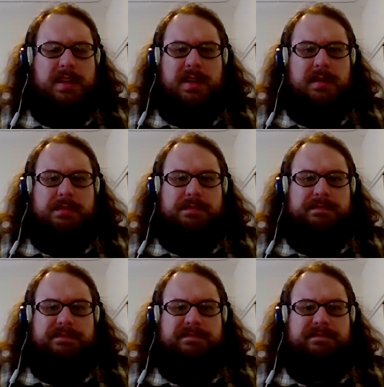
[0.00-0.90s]

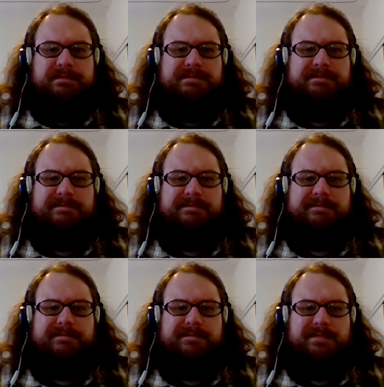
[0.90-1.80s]

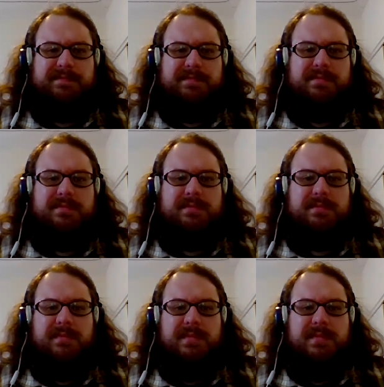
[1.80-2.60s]
Nobody speaks.